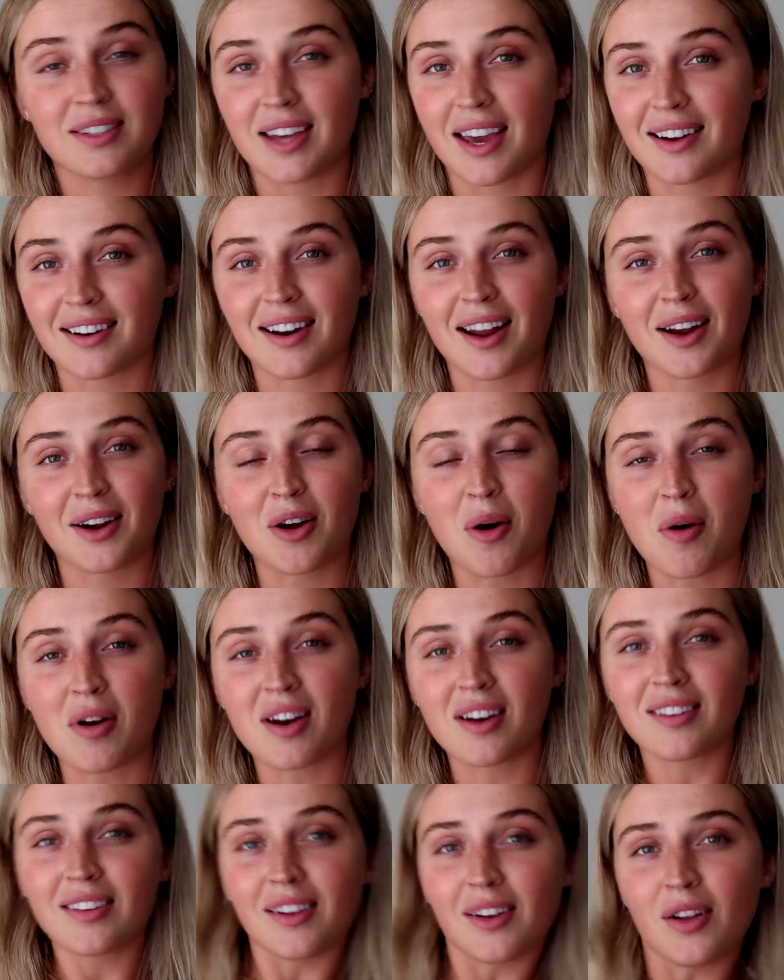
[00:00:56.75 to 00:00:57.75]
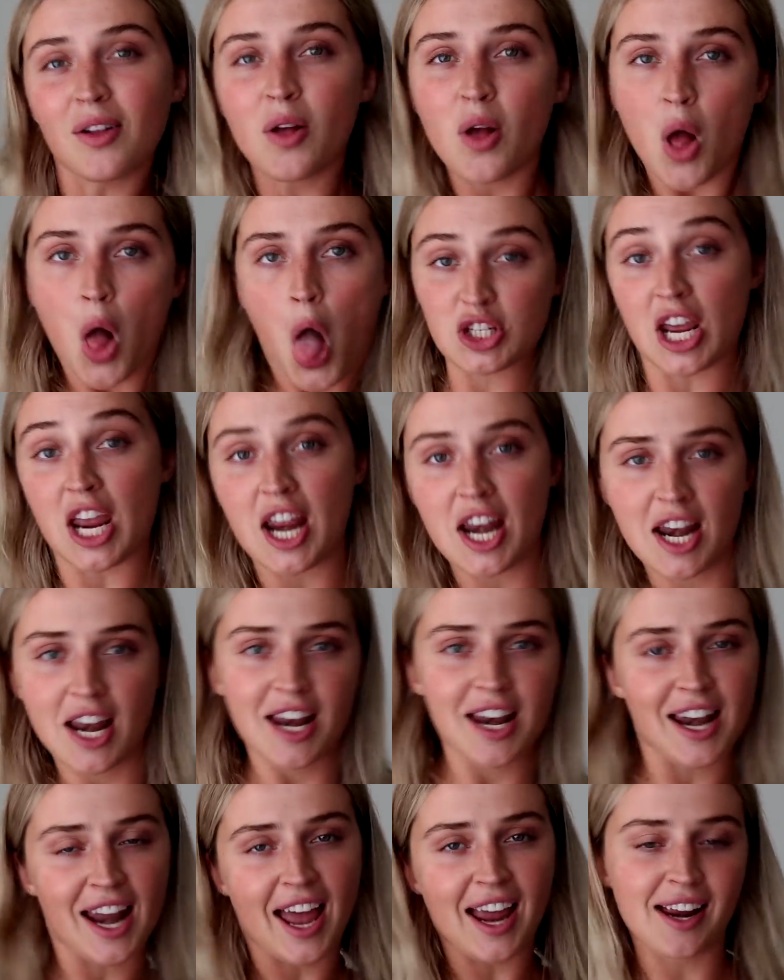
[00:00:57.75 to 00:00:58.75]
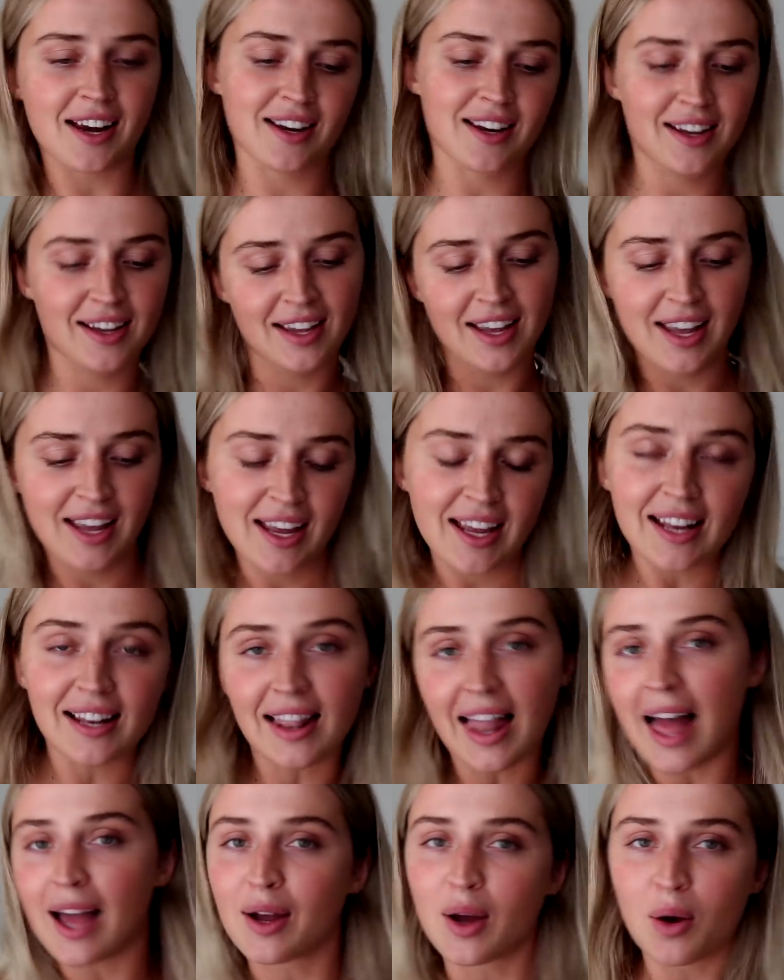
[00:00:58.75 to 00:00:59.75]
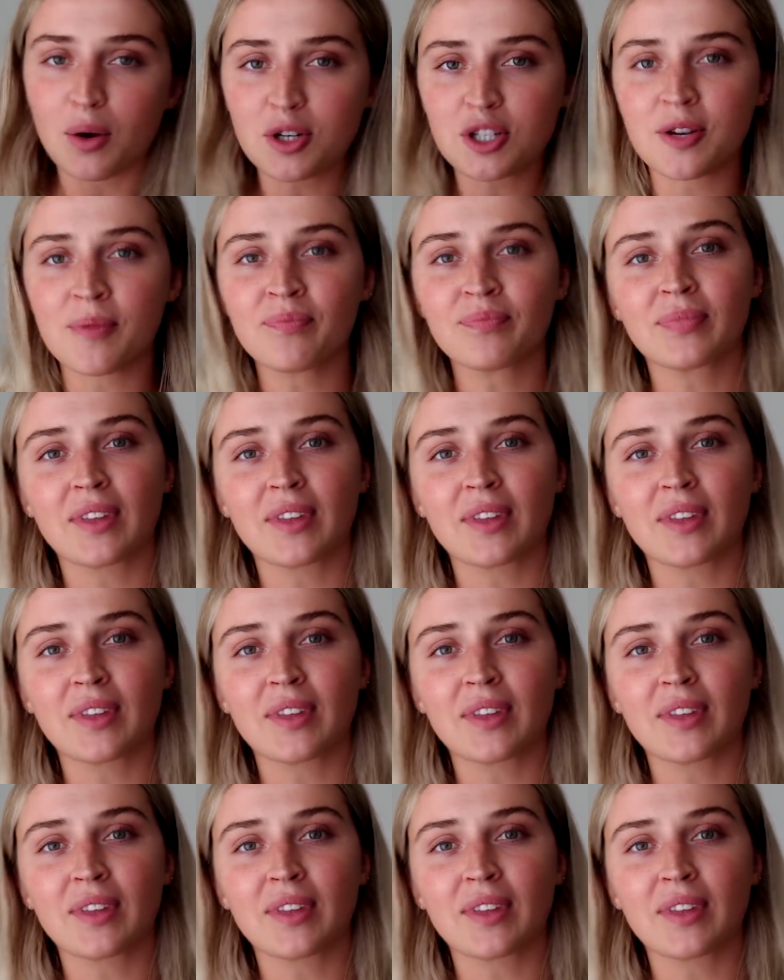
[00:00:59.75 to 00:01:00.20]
Dan and I are going on a little date night in Lagos,